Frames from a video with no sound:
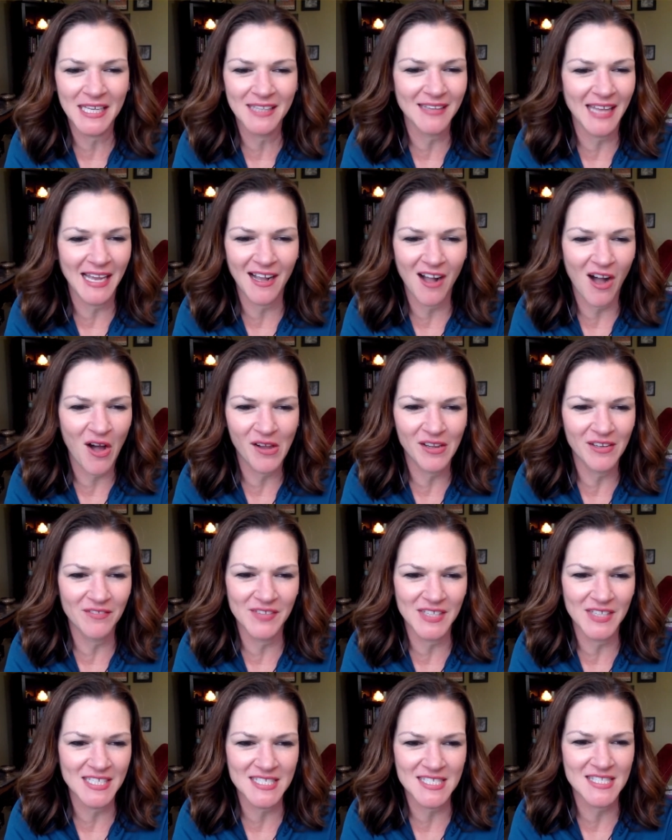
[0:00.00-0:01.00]
Like all of
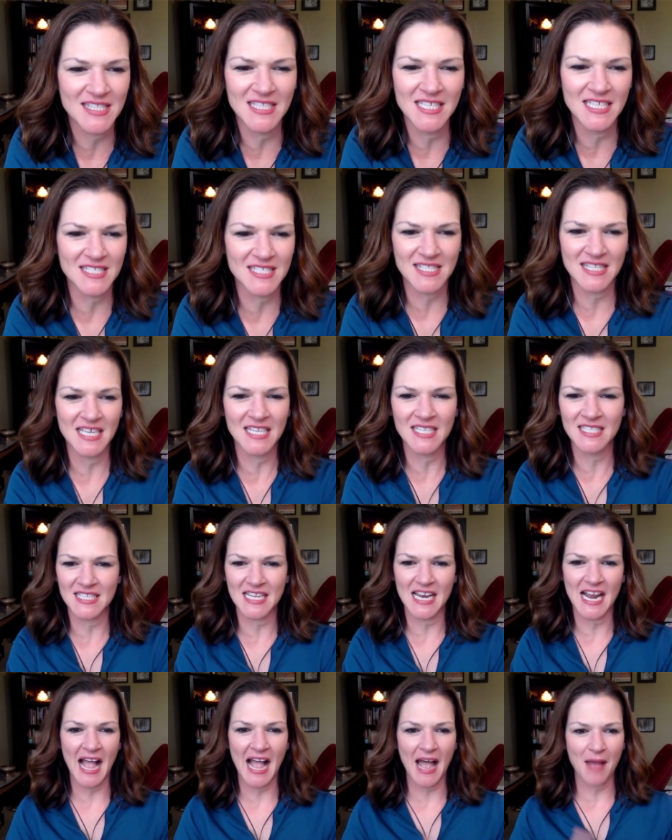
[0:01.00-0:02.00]
these things that
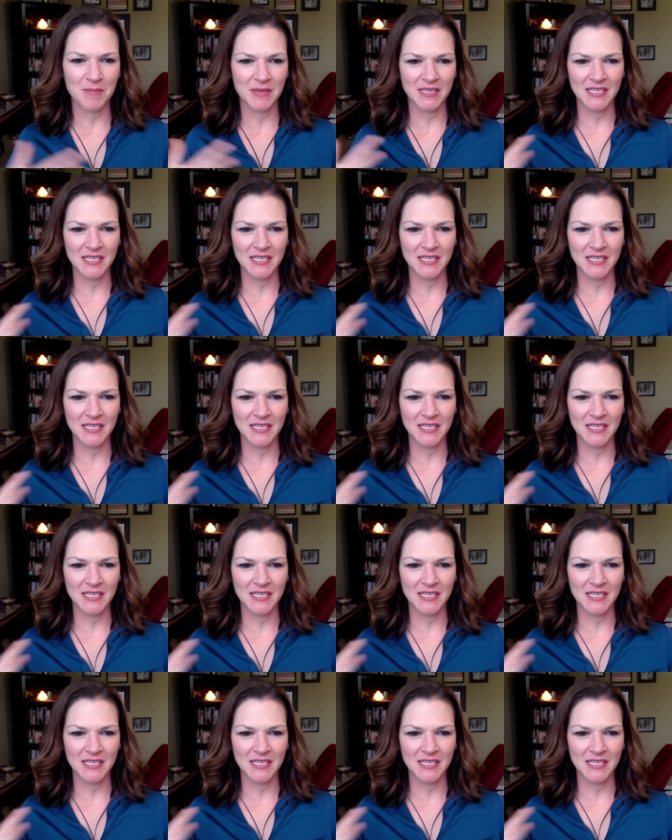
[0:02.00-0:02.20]
happened